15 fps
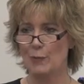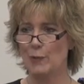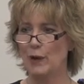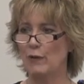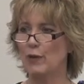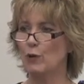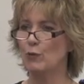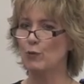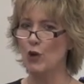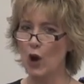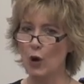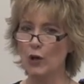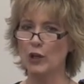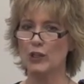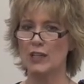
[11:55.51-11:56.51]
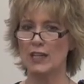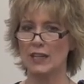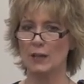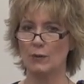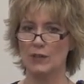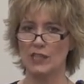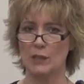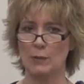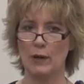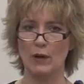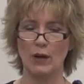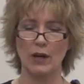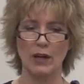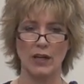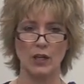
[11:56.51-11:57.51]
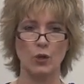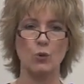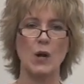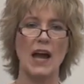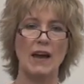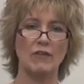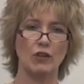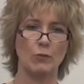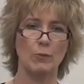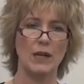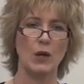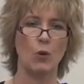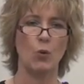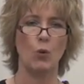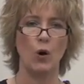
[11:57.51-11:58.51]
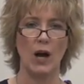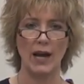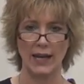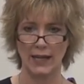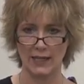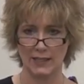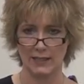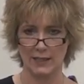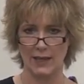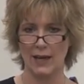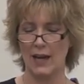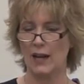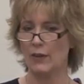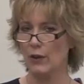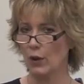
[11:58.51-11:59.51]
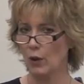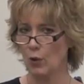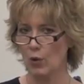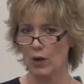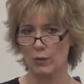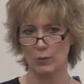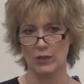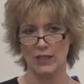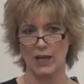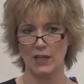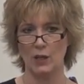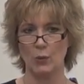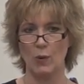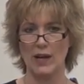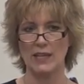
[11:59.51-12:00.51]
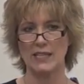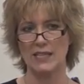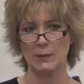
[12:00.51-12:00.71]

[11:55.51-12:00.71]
But if you know you're dealing with spirit, you have to be quiet and the Lord will tell you when